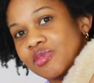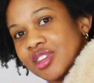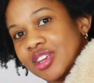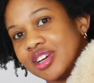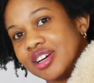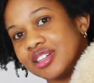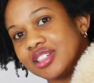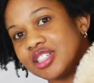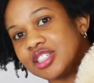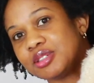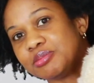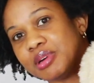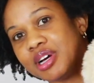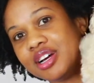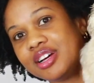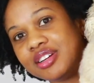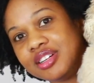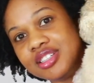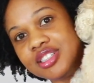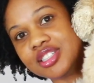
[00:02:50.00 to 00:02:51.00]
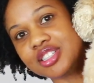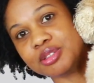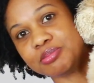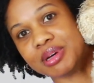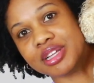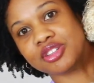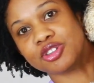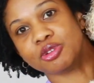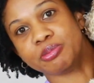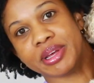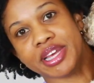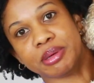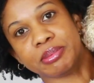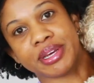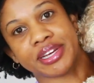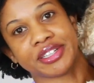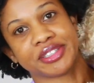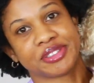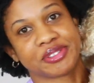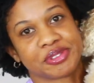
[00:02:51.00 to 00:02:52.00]
Yeah, this is my little
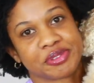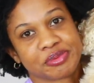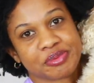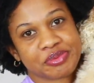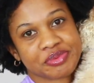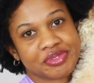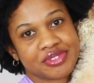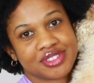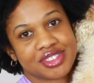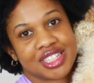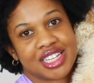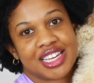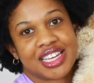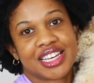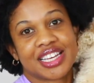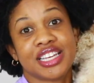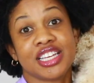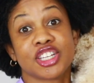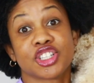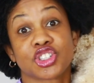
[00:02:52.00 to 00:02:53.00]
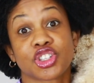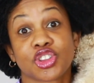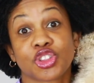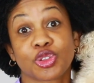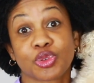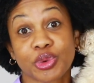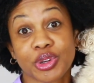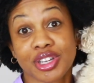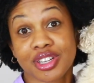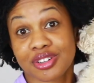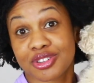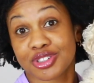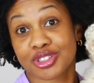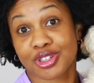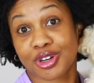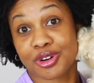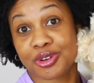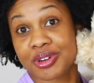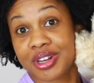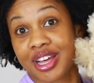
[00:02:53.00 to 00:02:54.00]
baby. She is 3 years
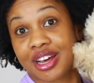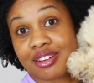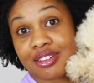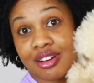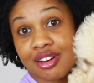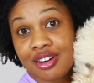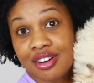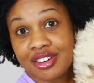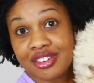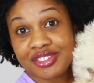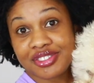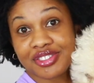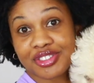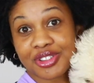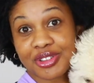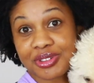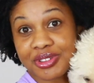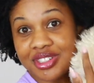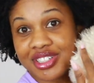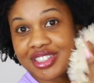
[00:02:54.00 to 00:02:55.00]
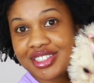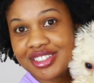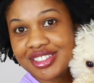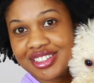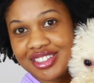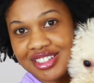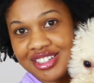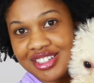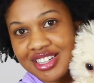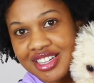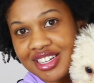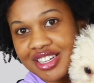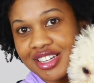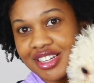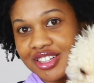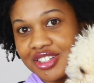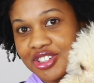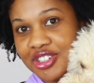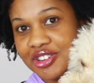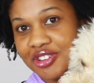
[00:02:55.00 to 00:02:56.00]
old now, y'all. 3.
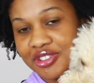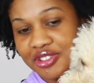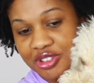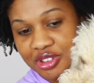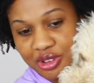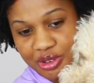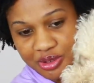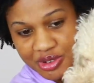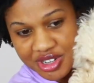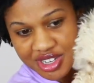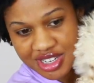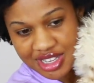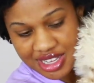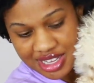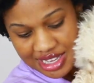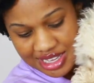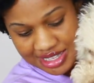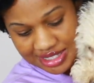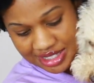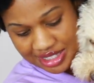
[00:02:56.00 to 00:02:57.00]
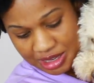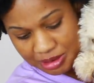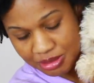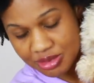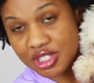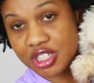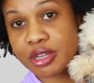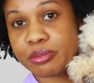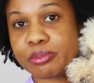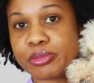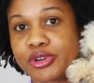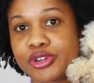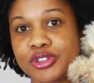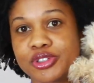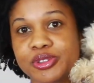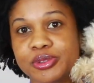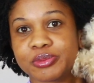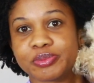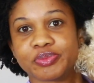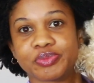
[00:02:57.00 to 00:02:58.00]
She turned 3 in September.
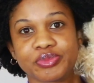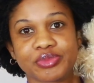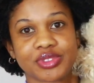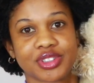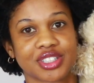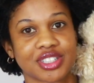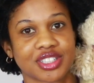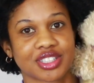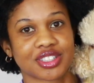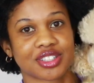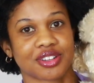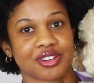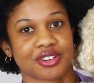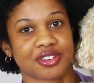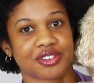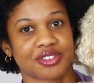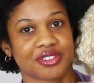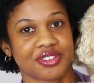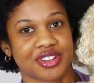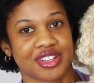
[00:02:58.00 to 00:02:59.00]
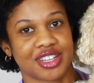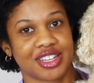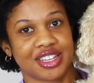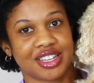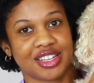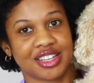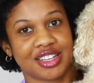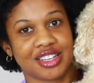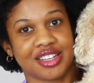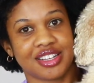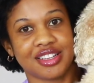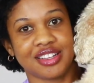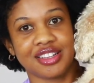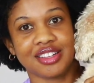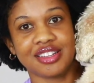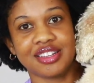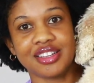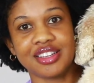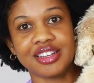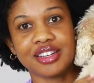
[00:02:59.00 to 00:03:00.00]
So,
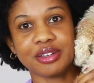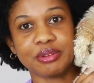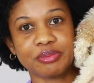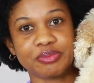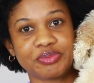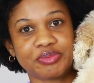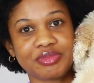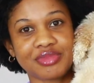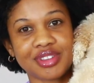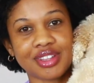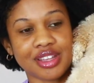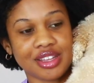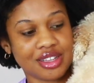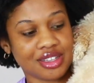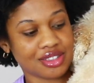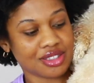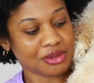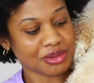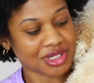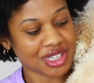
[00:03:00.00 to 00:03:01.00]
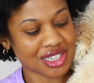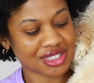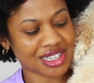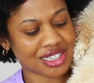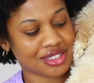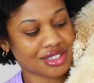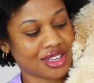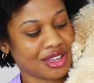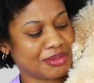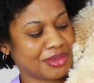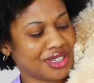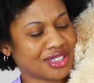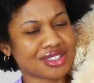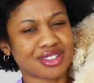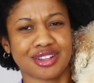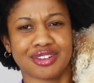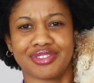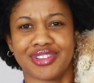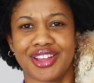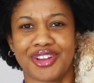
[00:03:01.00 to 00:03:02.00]
yeah. Sometimes I say to
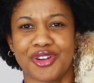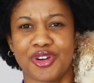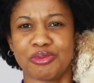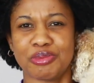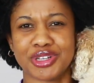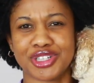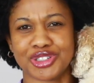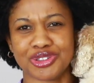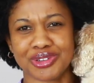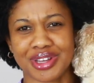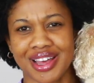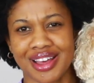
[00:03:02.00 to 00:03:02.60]
myself, like, Oprah, did you